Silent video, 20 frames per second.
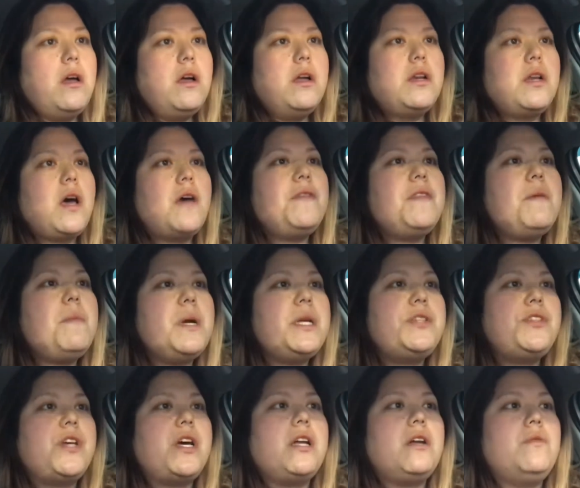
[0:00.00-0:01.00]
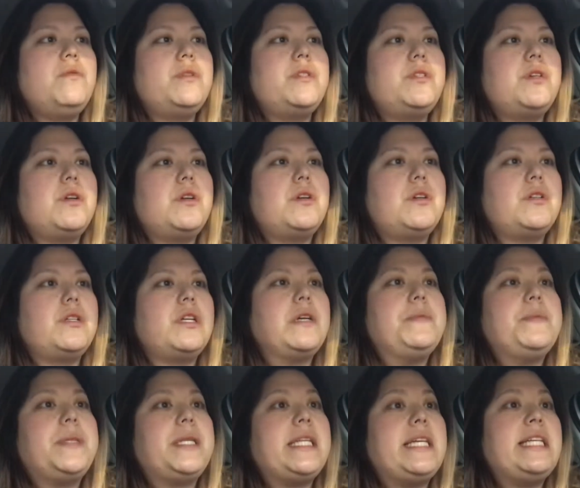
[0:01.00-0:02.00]
Not that my channel will turn
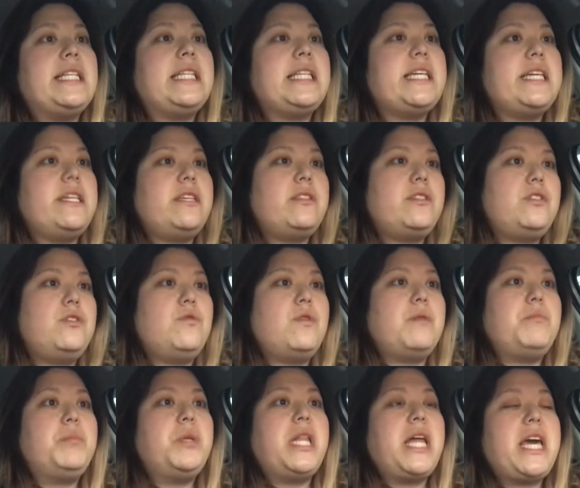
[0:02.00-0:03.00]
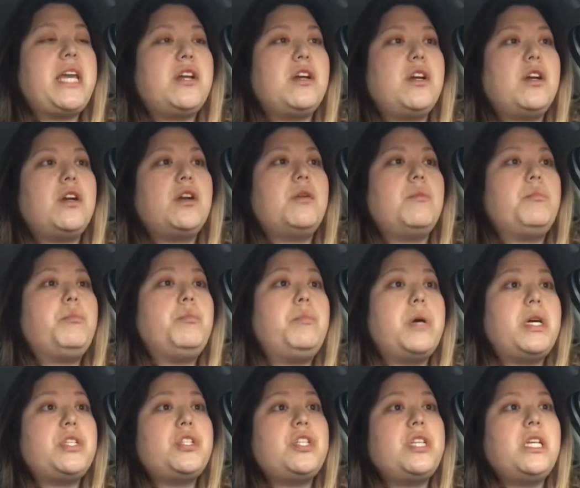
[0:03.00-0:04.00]
completely into a planner
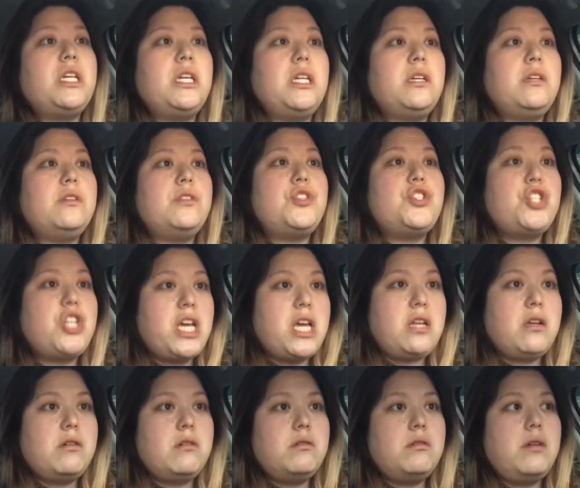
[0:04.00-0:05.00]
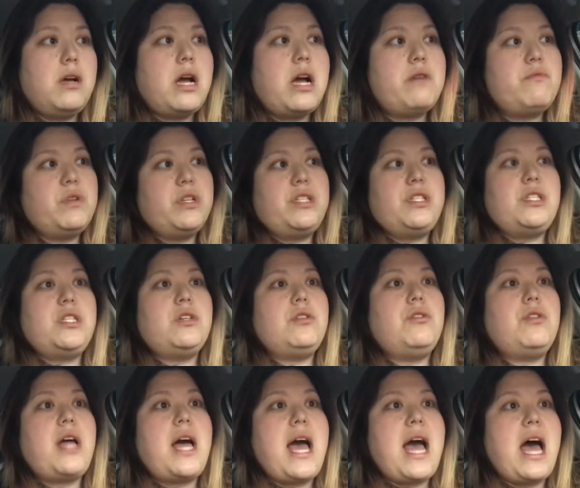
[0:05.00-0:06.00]
budgeting channel. I would
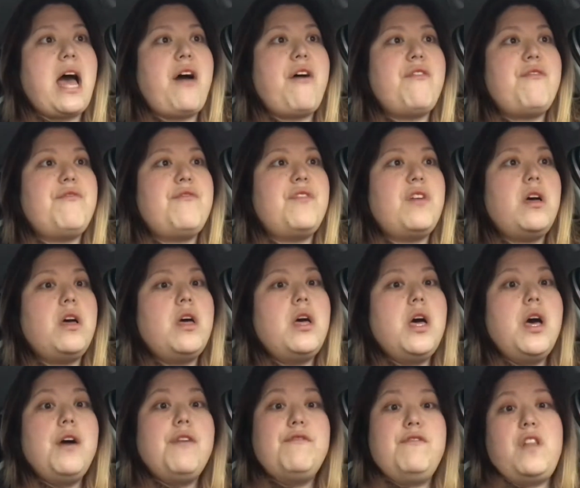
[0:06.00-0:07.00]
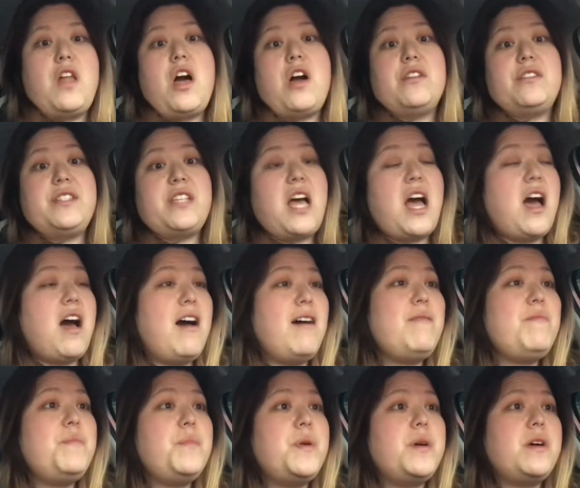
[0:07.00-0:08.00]
still have vlogs up.